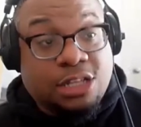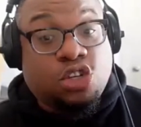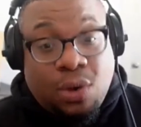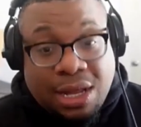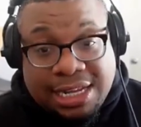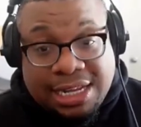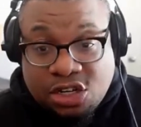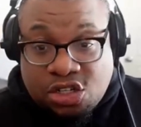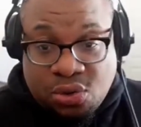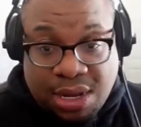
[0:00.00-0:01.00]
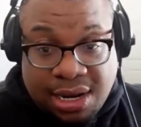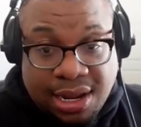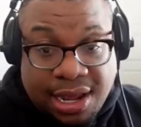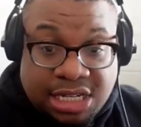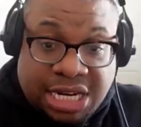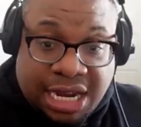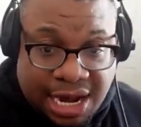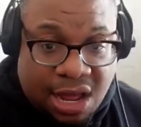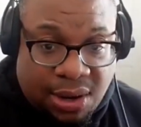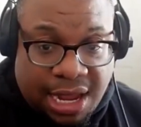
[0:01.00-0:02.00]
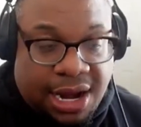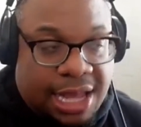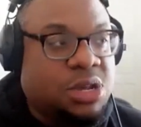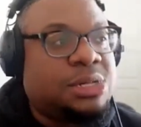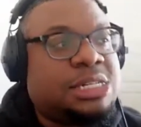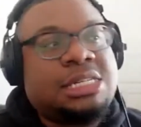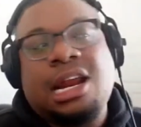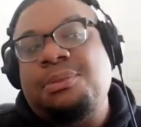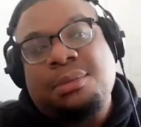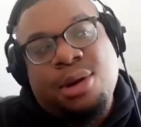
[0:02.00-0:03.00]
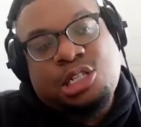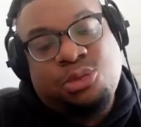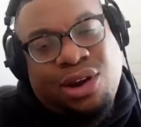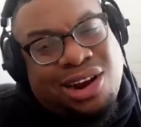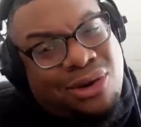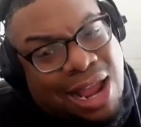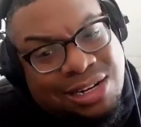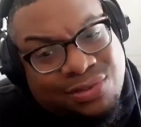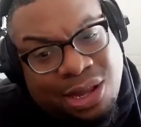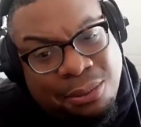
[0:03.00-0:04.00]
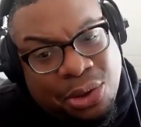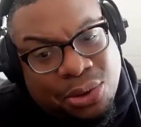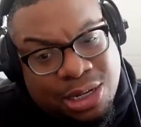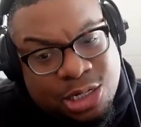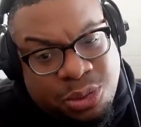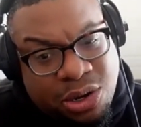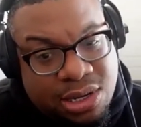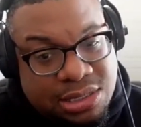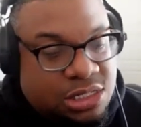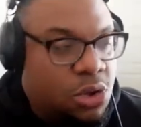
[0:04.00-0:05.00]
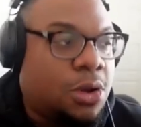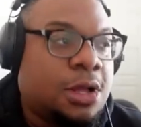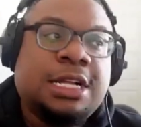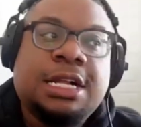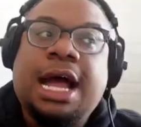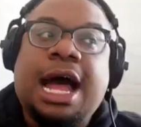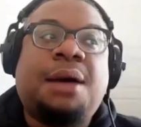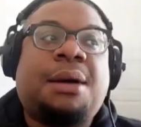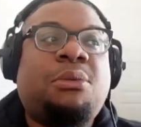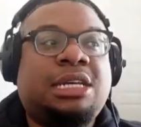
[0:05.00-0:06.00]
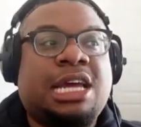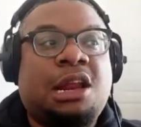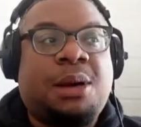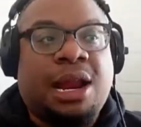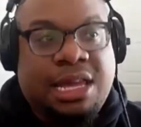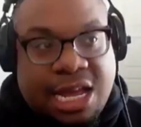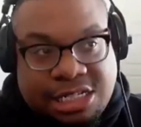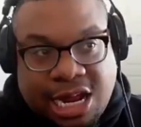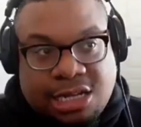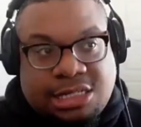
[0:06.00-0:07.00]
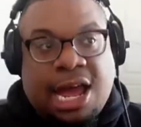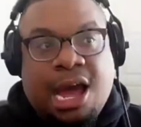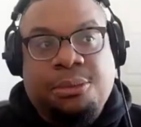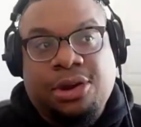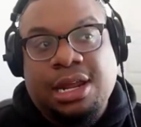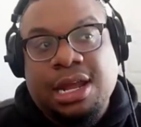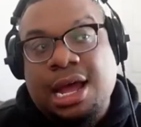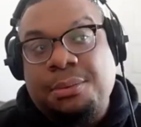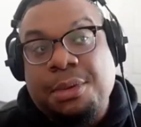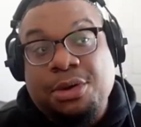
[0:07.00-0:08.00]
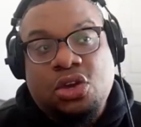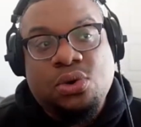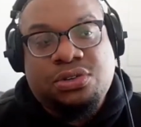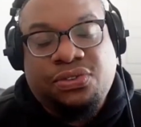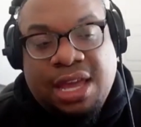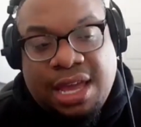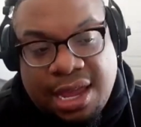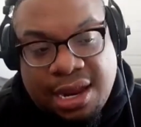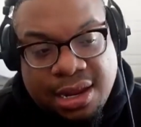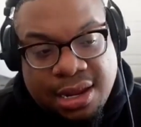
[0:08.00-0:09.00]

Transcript: So you can listen to it and check it out later. Like, so it's just going to be a much more interactive and communal experience. And so I, I'm really excited about it. Yes, shout out to Aubrey. Um, I'm a huge fan.